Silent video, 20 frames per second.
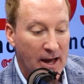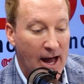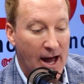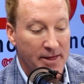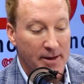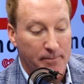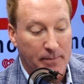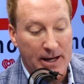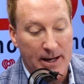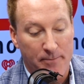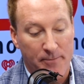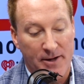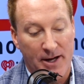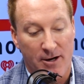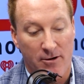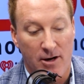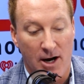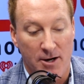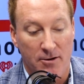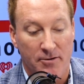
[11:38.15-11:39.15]
and the people that
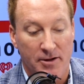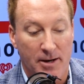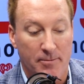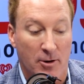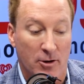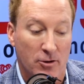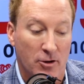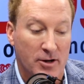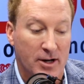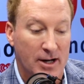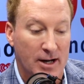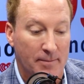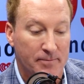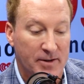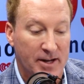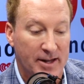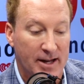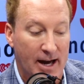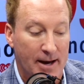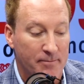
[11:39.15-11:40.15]
are under them are looking up
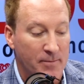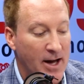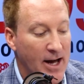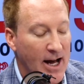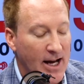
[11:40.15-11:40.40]
to them,